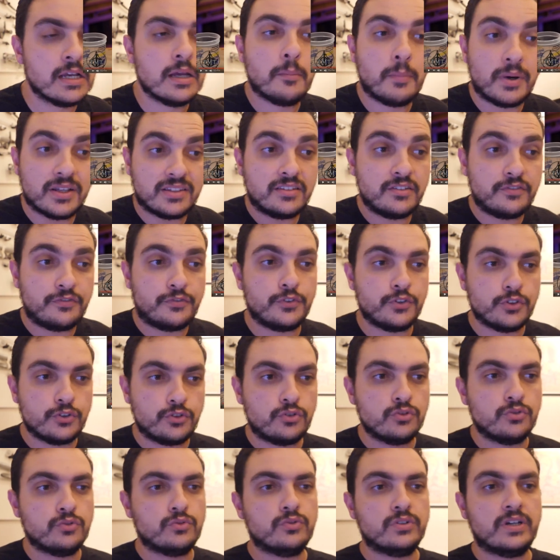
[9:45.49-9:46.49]
But if you
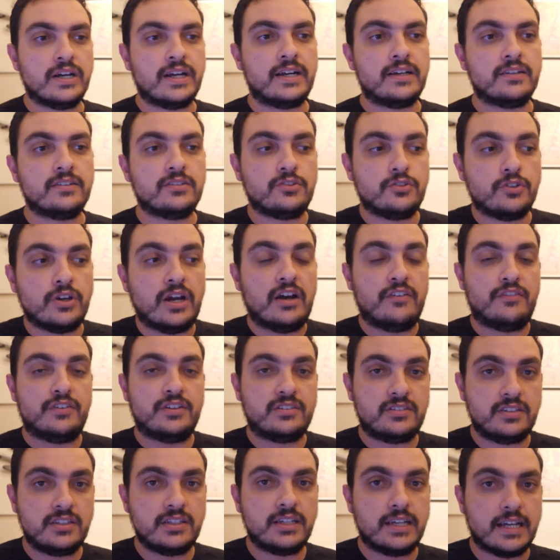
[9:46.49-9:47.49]
do and you have a
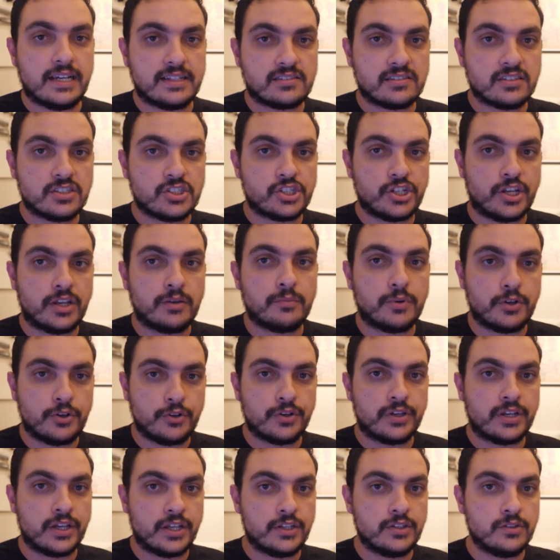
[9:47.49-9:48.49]
degassing chamber,
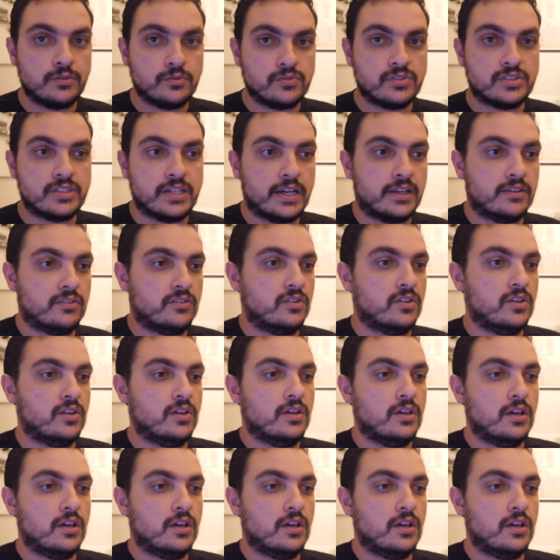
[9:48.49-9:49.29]
you can use that.